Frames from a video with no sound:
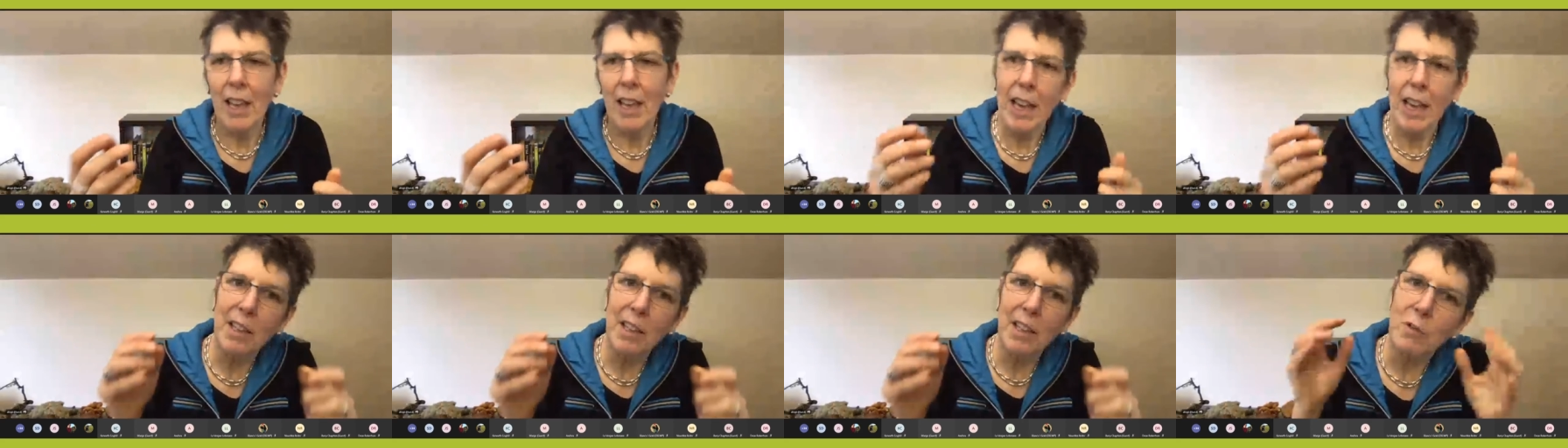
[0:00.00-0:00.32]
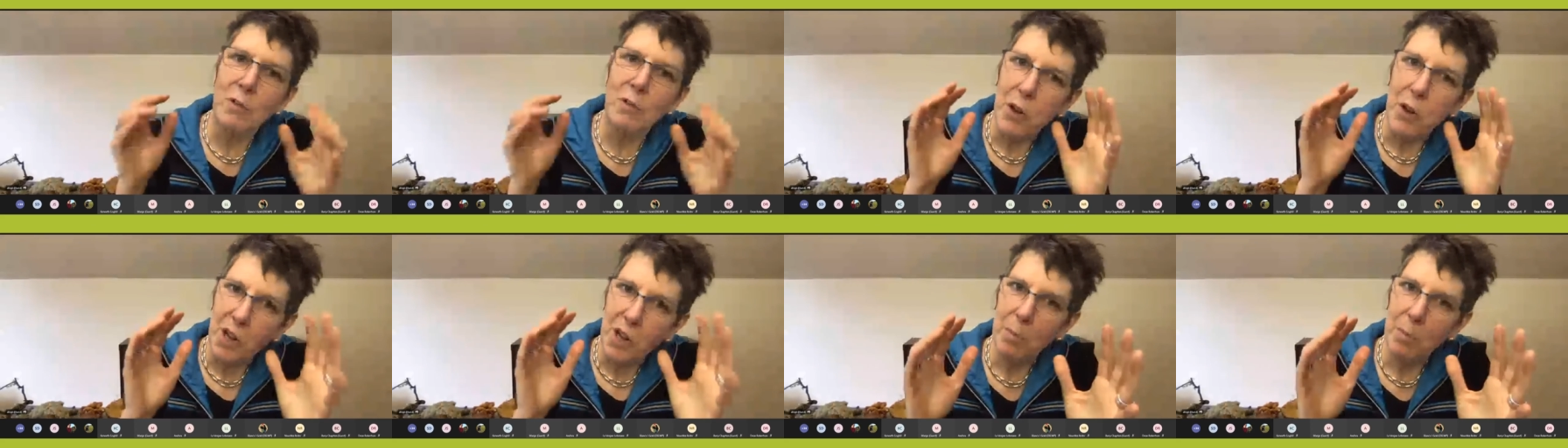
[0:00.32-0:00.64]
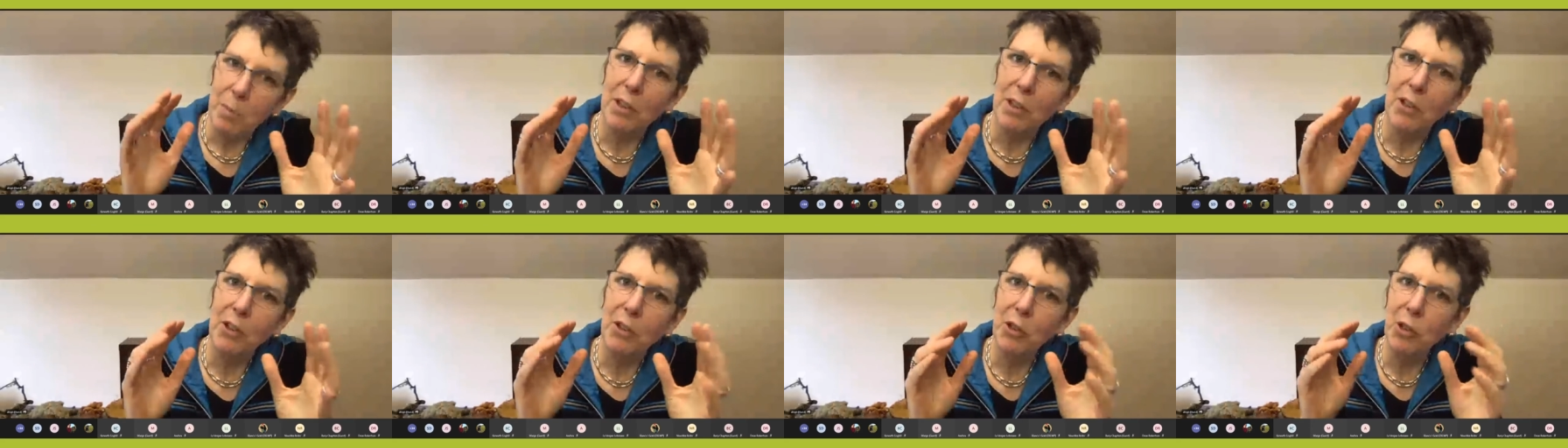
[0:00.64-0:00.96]
And the
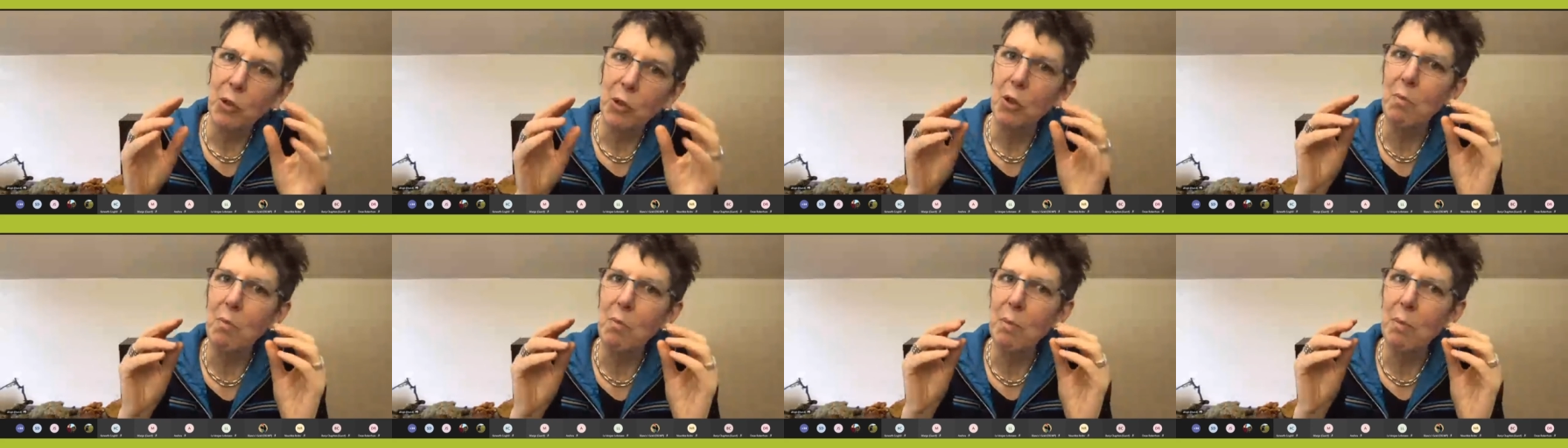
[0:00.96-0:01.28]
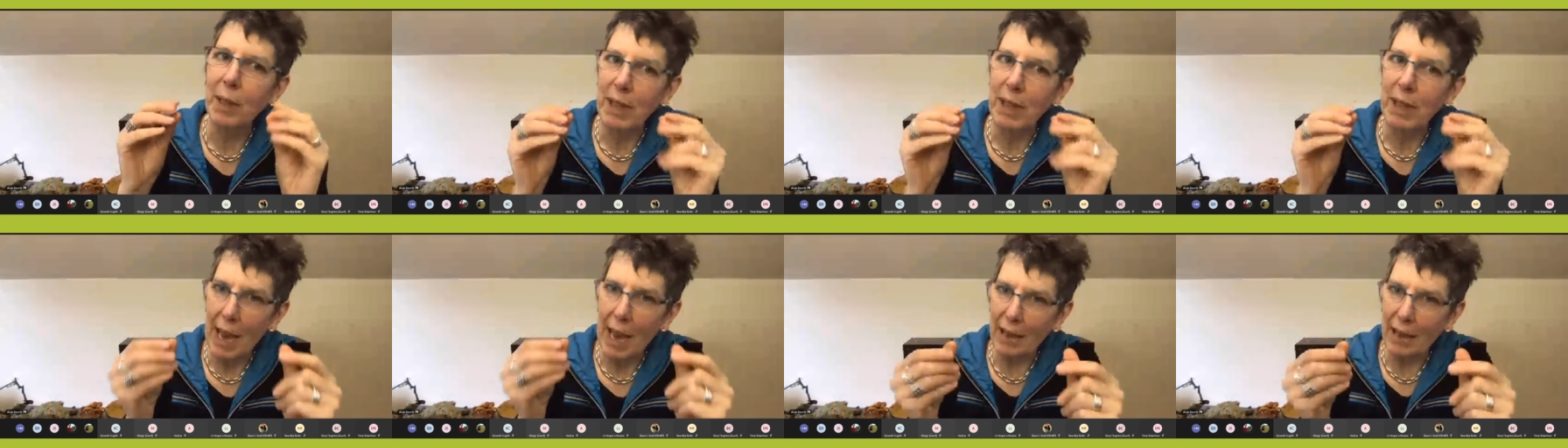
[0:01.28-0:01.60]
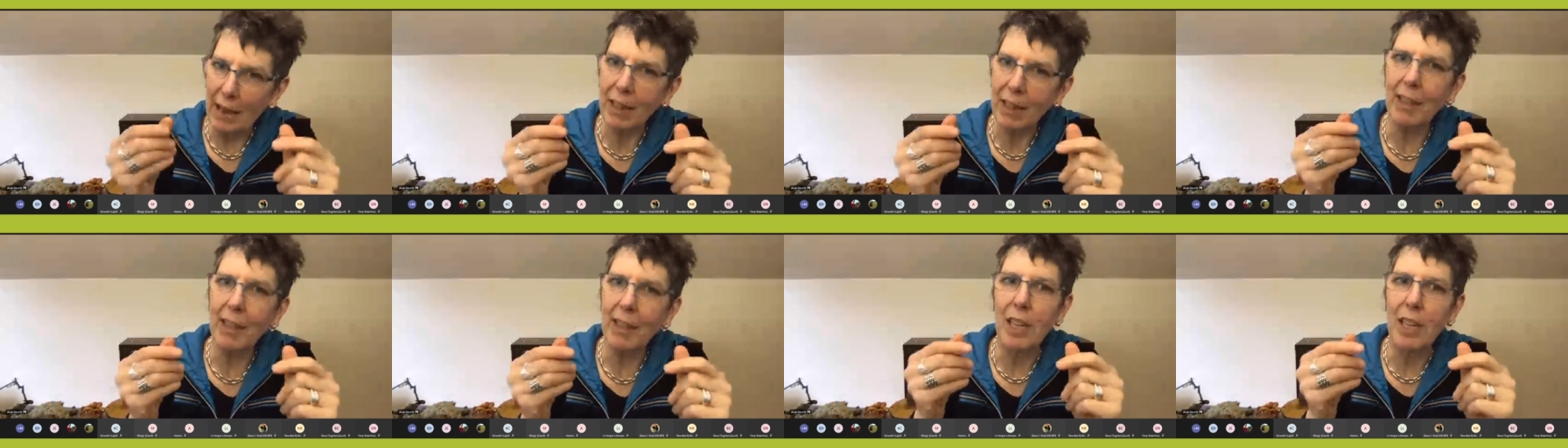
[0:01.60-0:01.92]
invertebrates do it
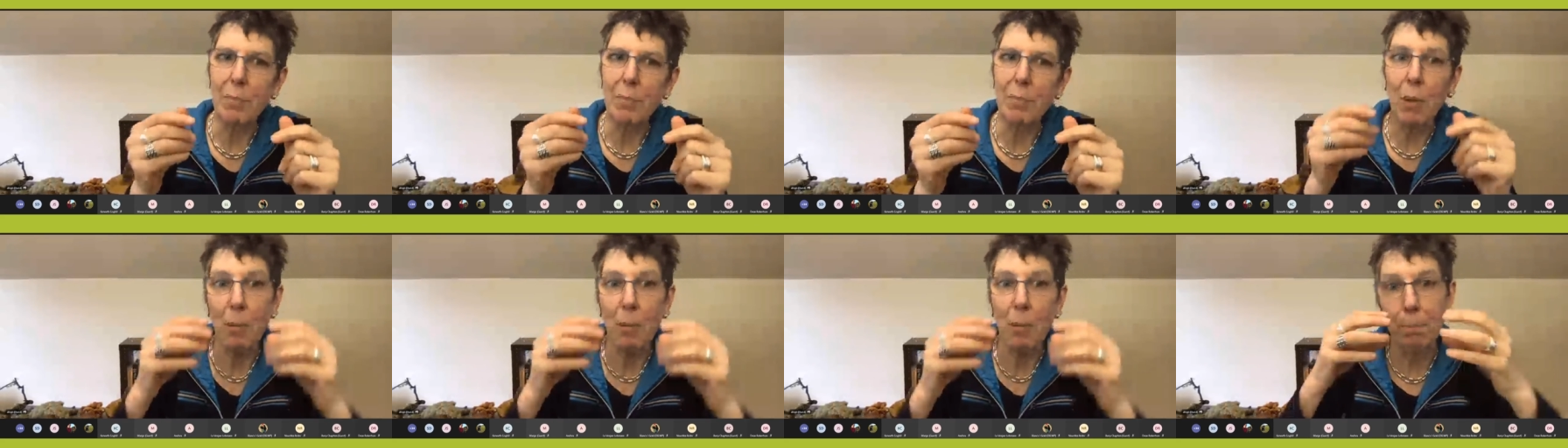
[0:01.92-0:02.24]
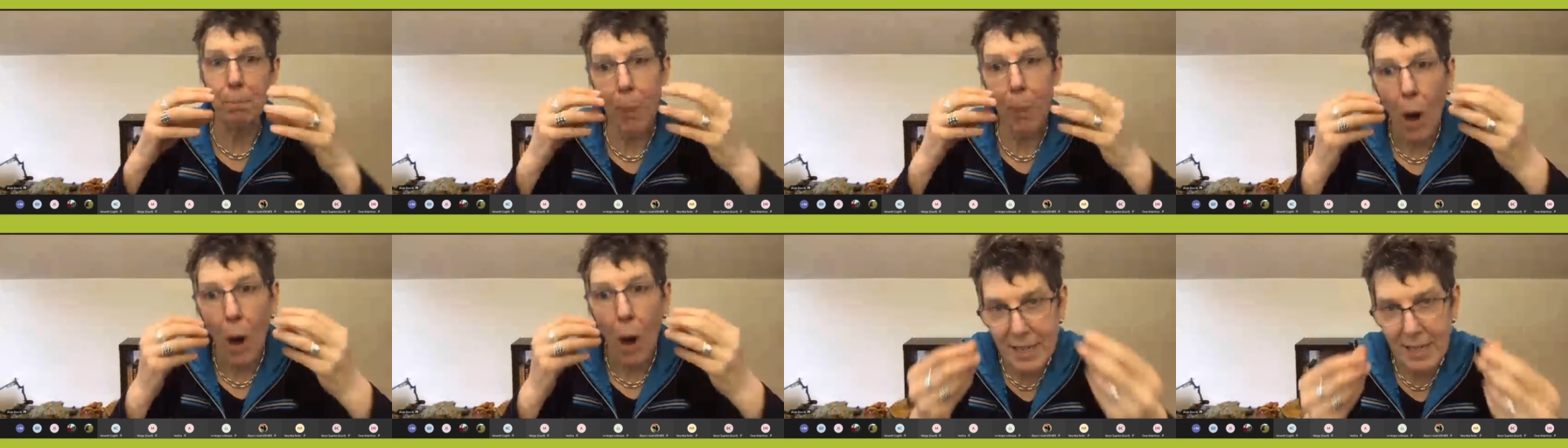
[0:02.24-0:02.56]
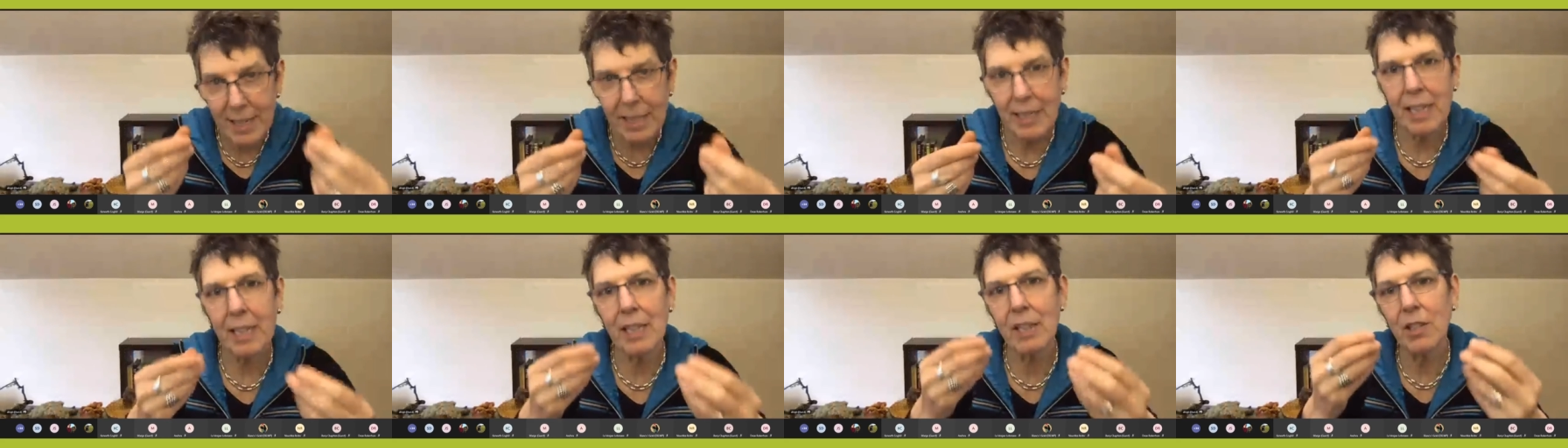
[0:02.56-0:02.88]
mechanically by
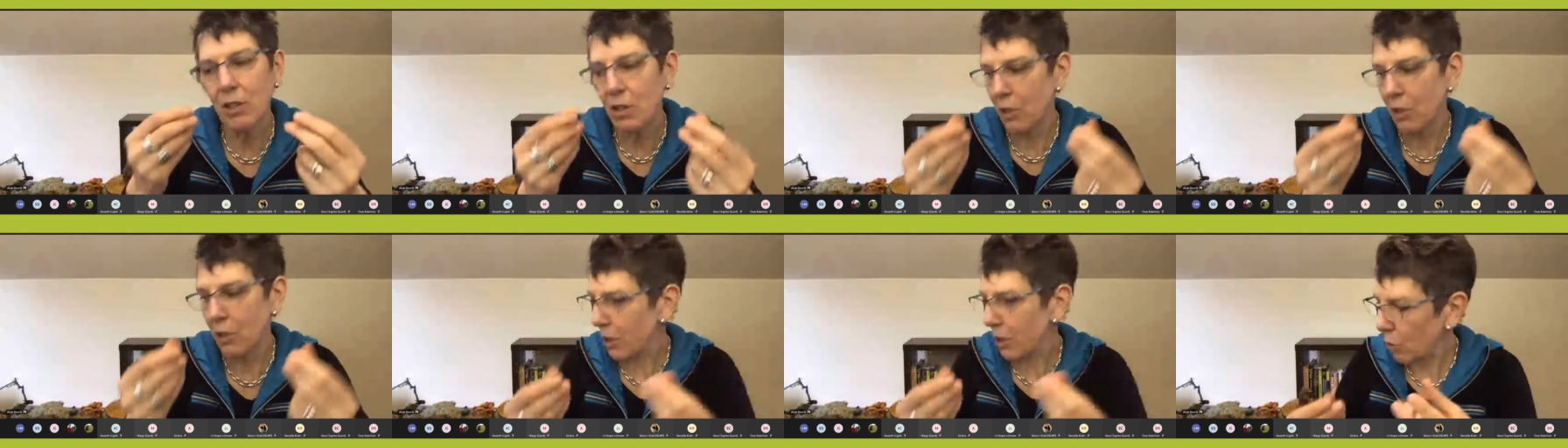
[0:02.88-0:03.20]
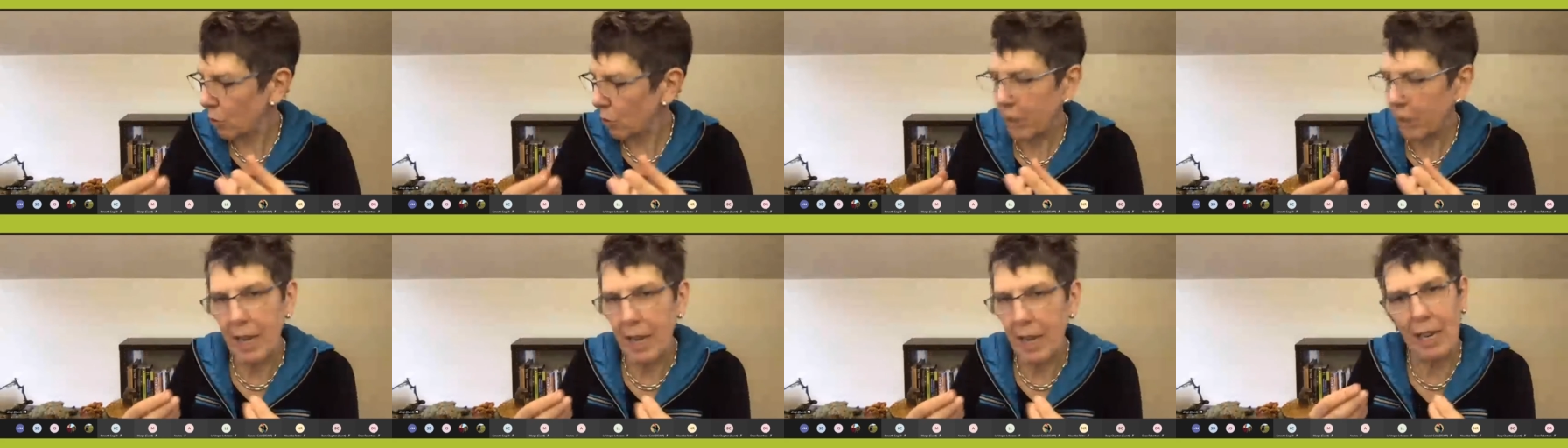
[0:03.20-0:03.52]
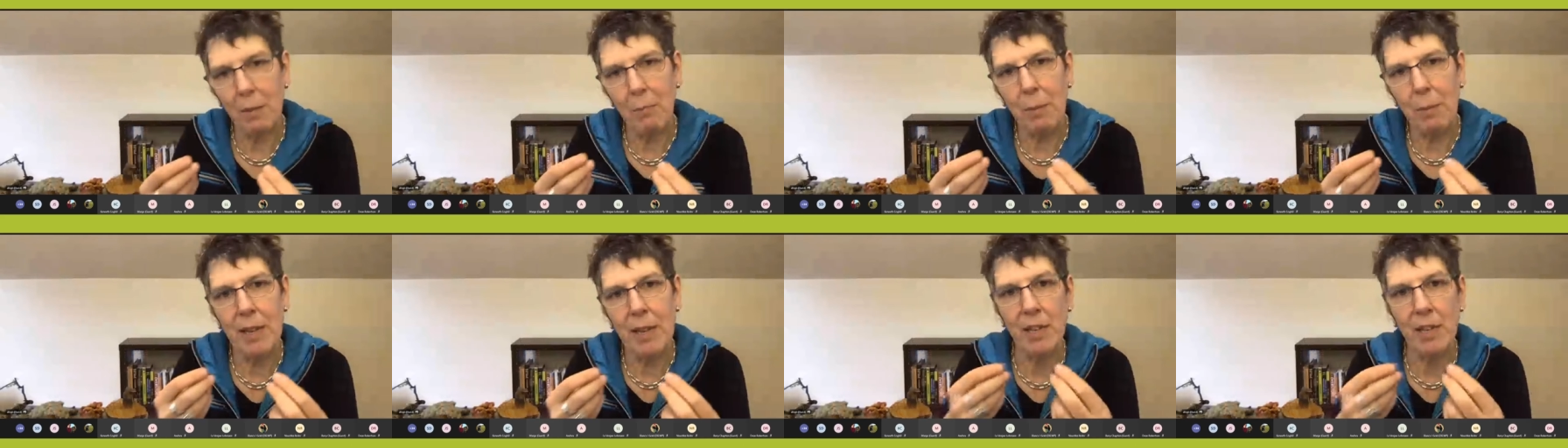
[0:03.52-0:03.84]
biting into the
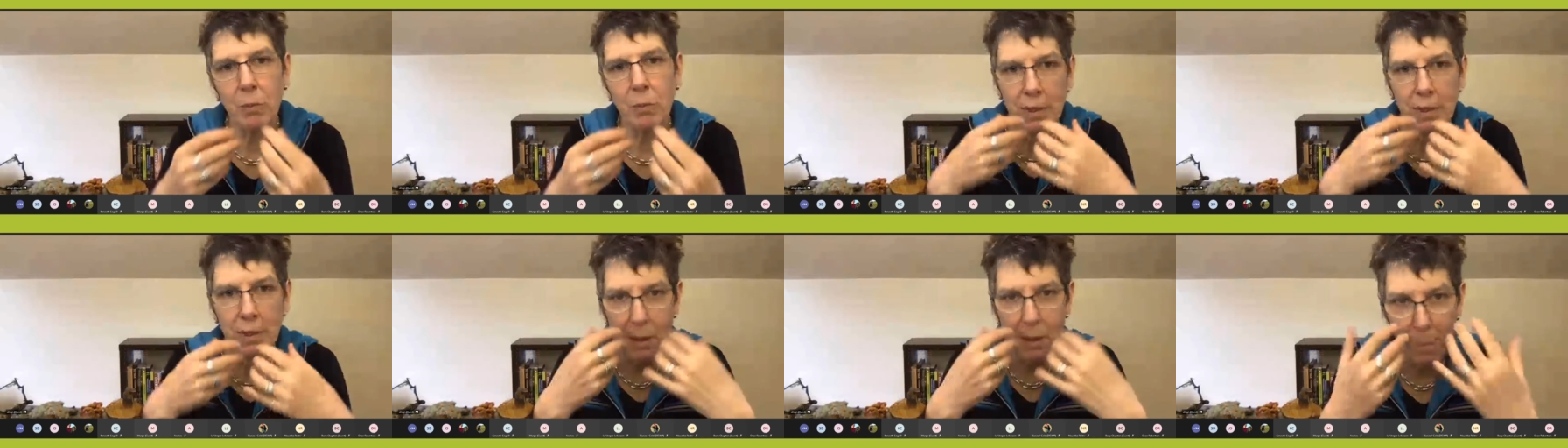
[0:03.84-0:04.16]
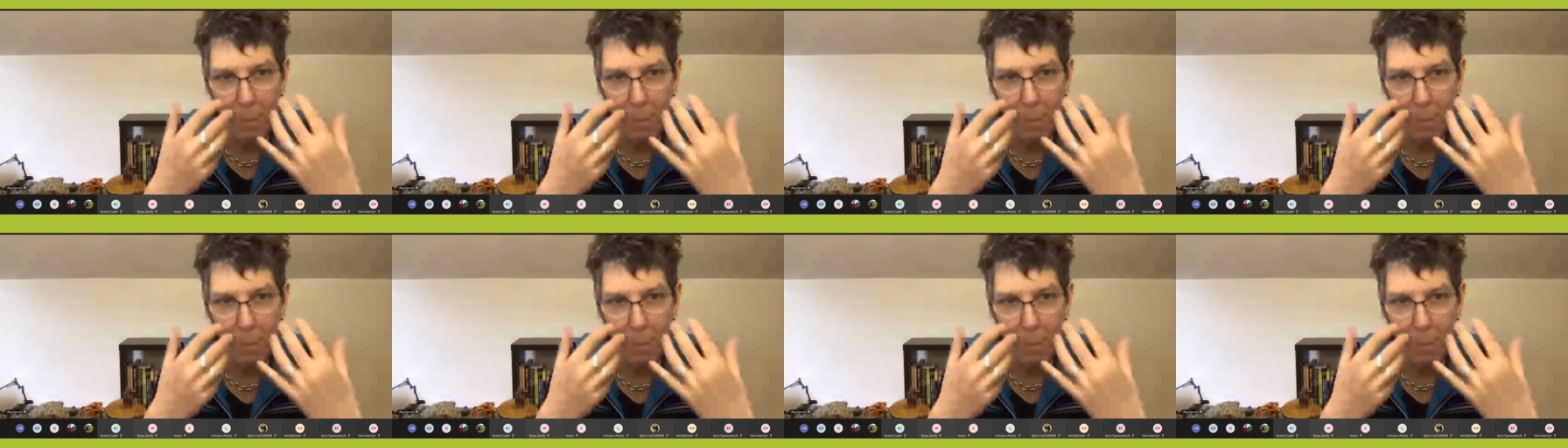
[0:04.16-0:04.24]
organic matter with their